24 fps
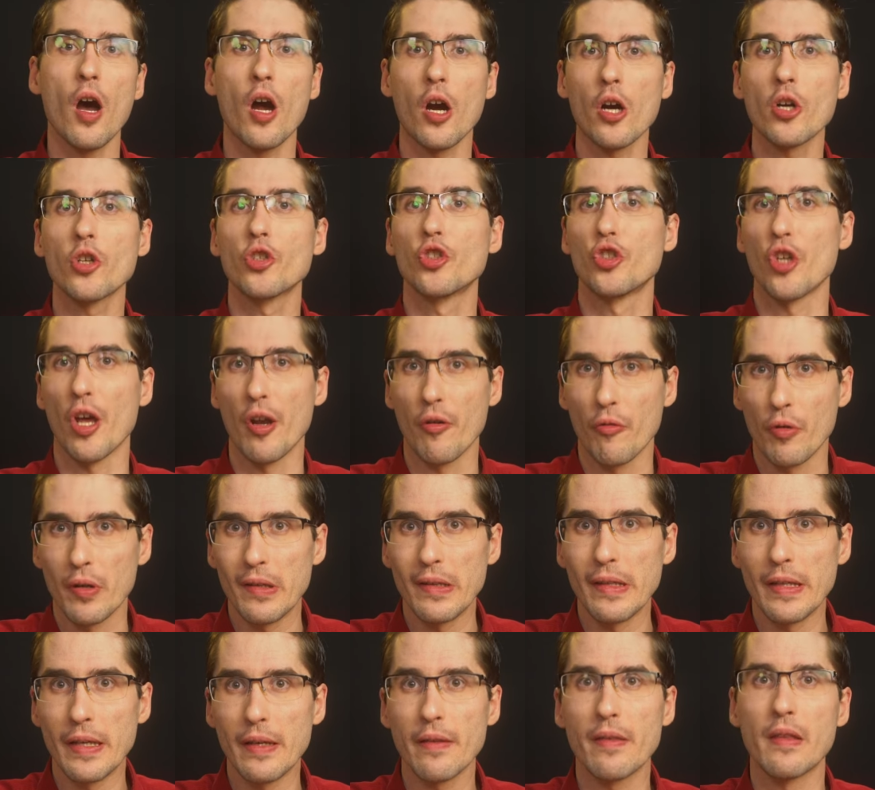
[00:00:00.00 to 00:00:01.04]
are
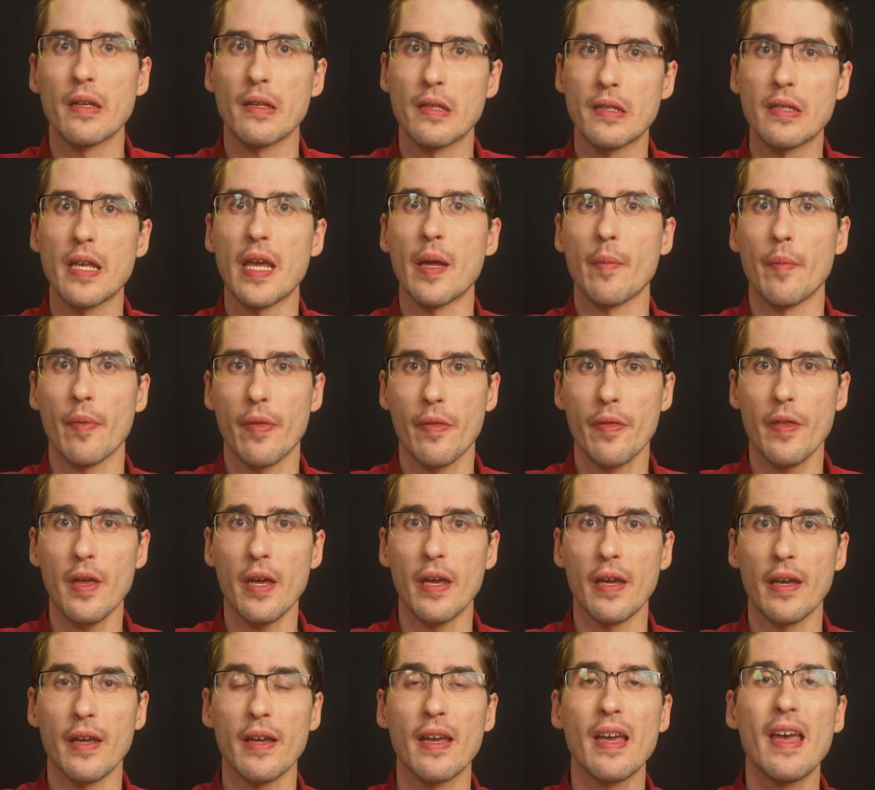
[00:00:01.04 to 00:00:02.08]
generally the same
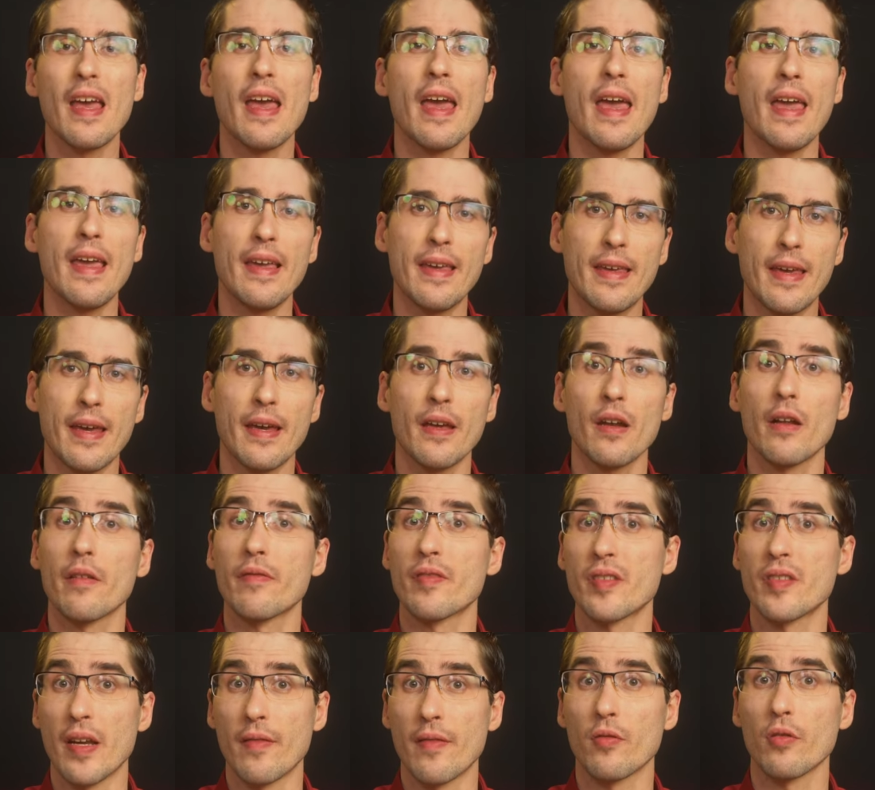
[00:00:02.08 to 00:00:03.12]
thing, a kit
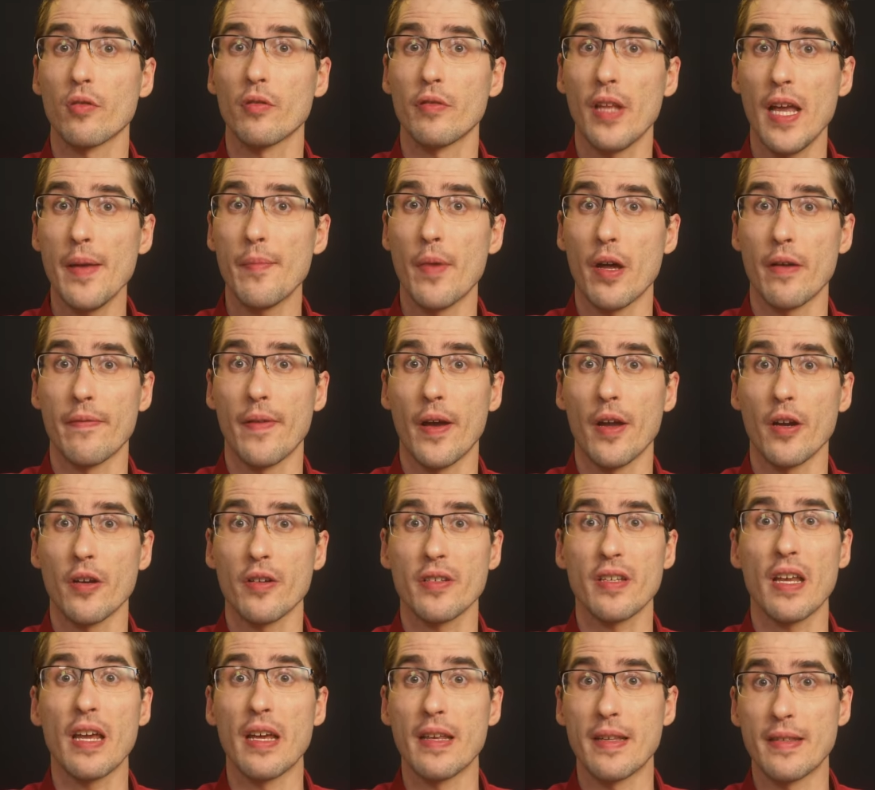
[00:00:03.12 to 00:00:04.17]
of several light
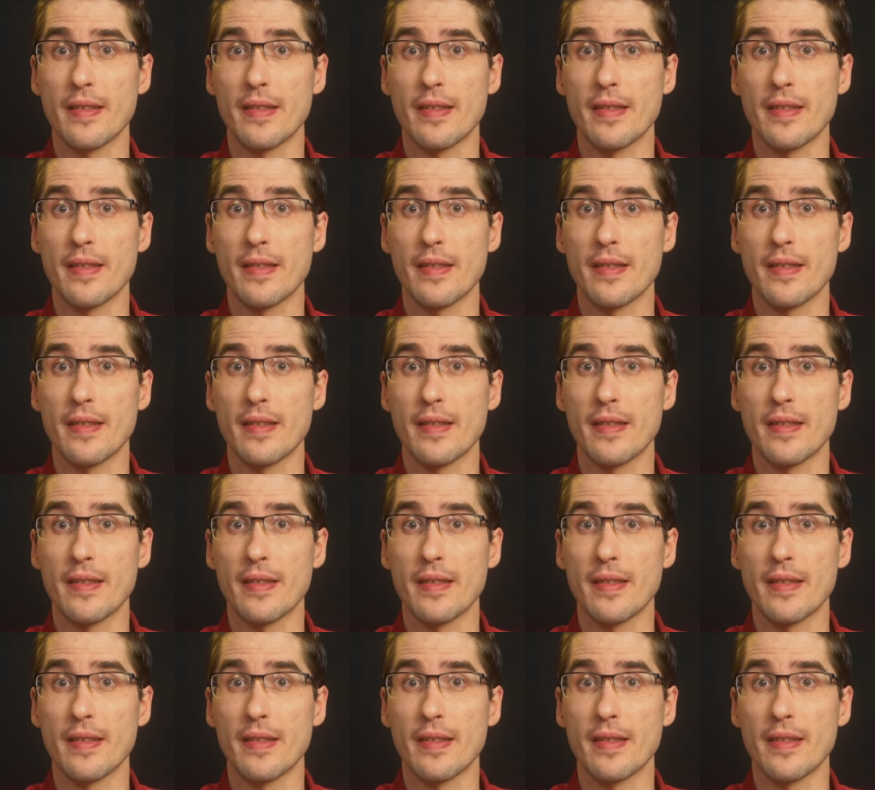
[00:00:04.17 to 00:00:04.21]
modifiers, a